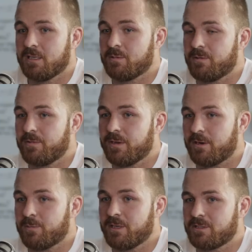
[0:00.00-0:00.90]
to be fair,
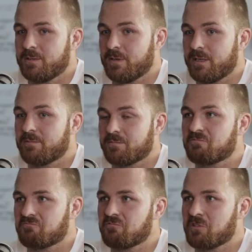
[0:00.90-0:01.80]
I've actually been
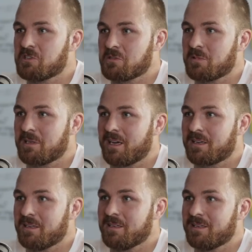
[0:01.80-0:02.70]
reasonably
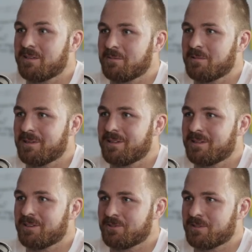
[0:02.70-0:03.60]
lucky
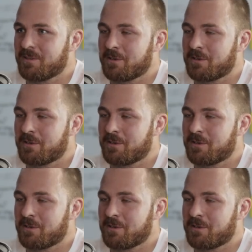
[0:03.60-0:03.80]
with injuries.